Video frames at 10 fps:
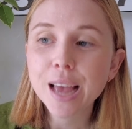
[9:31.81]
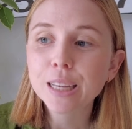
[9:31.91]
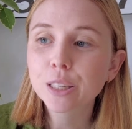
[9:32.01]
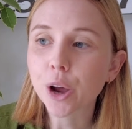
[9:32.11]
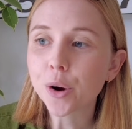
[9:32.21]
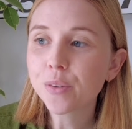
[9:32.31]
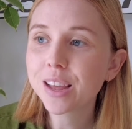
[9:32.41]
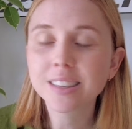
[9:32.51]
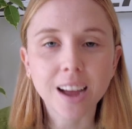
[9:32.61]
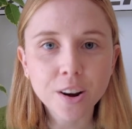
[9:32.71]
So
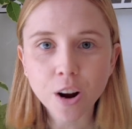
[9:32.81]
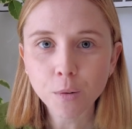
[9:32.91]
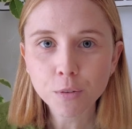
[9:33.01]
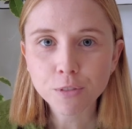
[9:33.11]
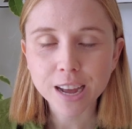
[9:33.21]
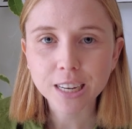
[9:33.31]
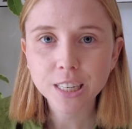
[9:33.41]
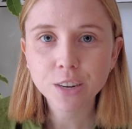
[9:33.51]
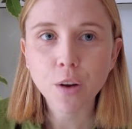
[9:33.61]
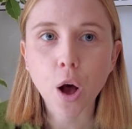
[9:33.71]
these are not
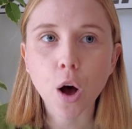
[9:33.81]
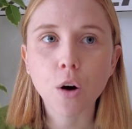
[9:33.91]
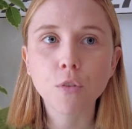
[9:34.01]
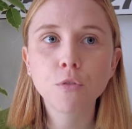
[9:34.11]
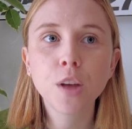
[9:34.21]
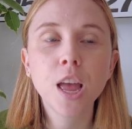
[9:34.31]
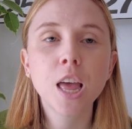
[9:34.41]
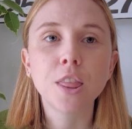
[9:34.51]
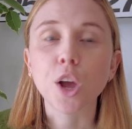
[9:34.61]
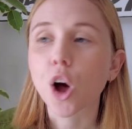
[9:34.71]
reflective of
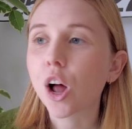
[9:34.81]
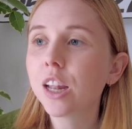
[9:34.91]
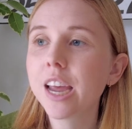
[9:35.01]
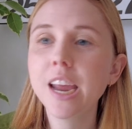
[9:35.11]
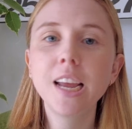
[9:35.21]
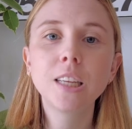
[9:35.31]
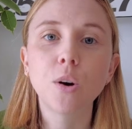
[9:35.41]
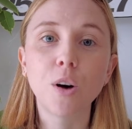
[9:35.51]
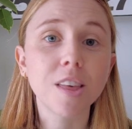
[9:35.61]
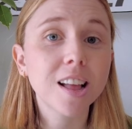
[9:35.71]
the colleagues
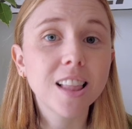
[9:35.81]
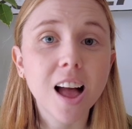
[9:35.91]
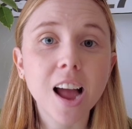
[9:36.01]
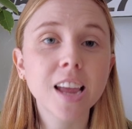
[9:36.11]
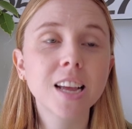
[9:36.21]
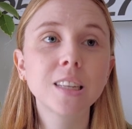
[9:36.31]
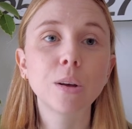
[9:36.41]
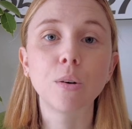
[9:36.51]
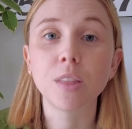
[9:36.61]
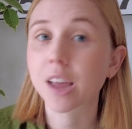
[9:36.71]
or the clients
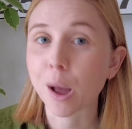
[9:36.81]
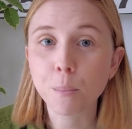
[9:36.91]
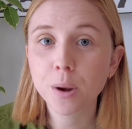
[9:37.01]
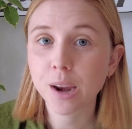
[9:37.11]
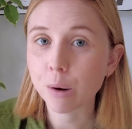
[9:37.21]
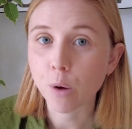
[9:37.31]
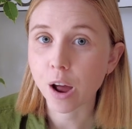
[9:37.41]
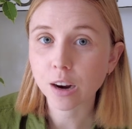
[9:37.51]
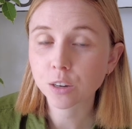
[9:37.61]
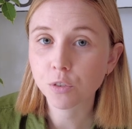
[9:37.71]
or the company I
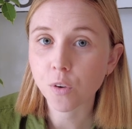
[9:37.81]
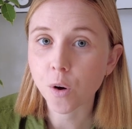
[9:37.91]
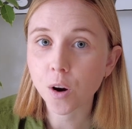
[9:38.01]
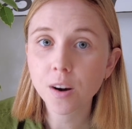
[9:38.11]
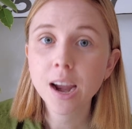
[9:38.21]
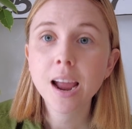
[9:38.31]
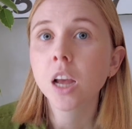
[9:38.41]
worked for.